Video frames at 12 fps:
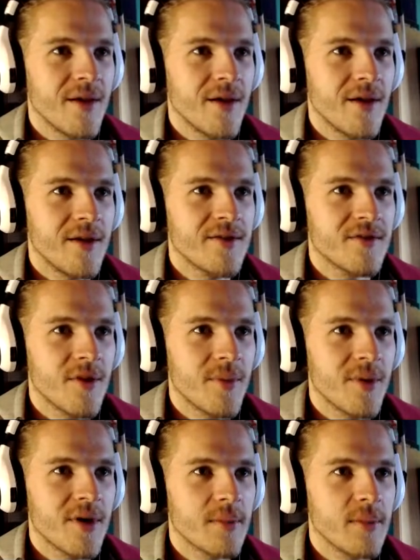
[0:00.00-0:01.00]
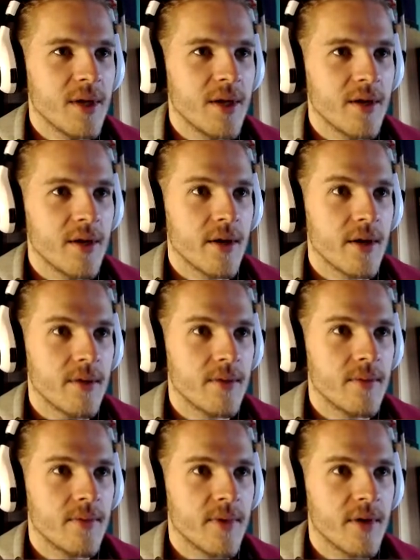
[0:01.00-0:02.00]
He's creepier than me. I know.
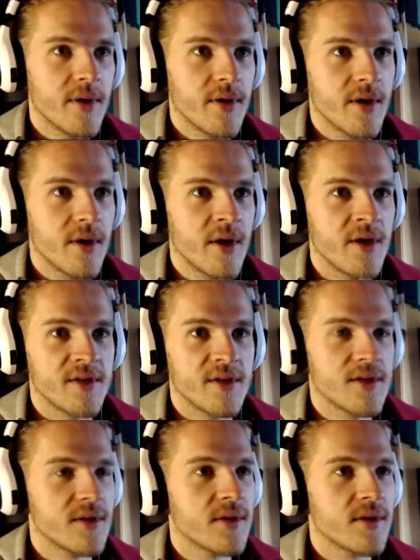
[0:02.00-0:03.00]
He isn't.